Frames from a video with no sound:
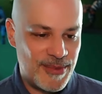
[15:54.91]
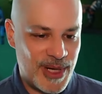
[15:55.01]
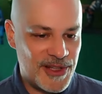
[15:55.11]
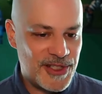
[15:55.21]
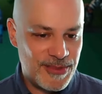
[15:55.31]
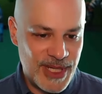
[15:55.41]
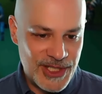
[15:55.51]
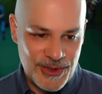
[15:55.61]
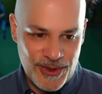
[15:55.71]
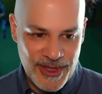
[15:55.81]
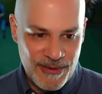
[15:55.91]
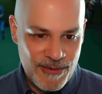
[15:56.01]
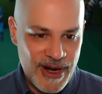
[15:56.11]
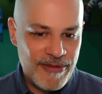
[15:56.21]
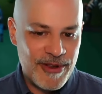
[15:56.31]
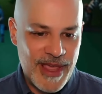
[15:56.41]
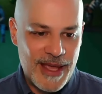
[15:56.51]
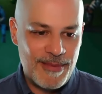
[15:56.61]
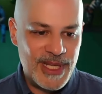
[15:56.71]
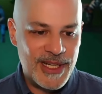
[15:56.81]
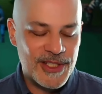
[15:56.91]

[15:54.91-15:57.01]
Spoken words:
but also make sure that wherever that media